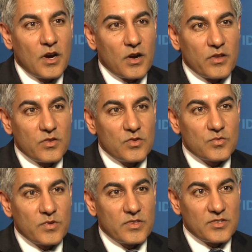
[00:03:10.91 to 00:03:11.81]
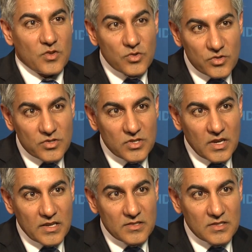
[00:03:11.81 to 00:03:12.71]
are those where the social
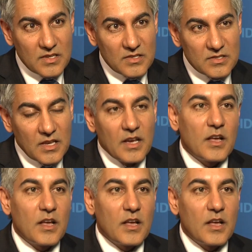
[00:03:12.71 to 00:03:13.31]
sciences,